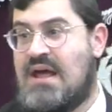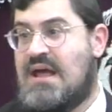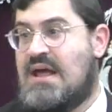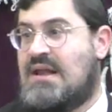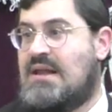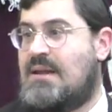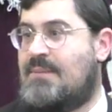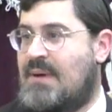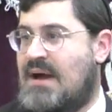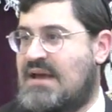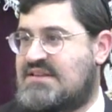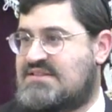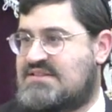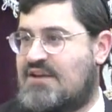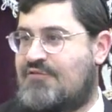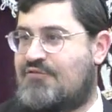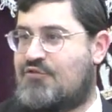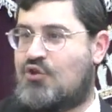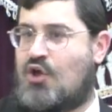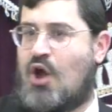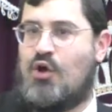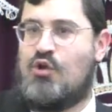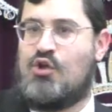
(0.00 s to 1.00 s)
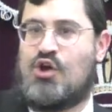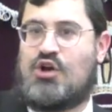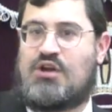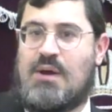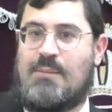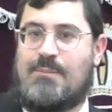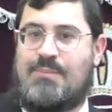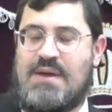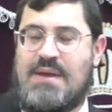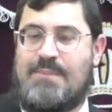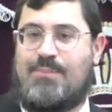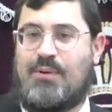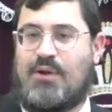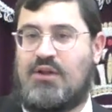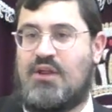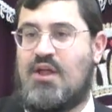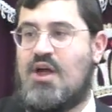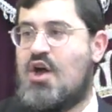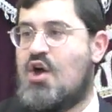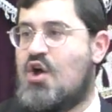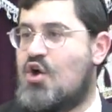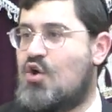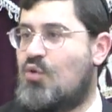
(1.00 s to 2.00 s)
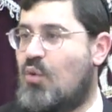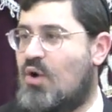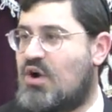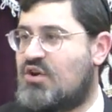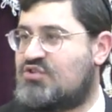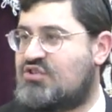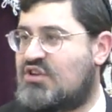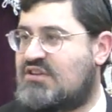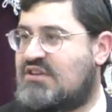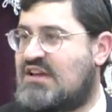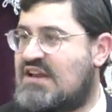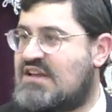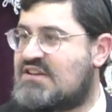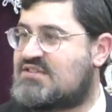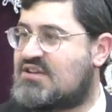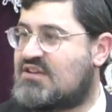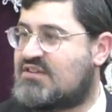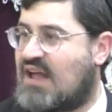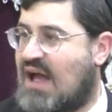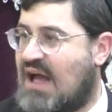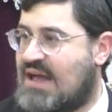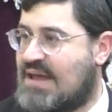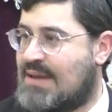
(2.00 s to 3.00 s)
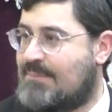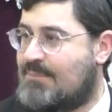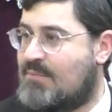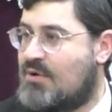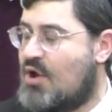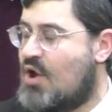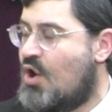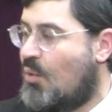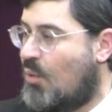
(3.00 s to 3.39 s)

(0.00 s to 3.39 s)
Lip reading: Lemaisa, if you go look at people who wash Netilas Yadayim,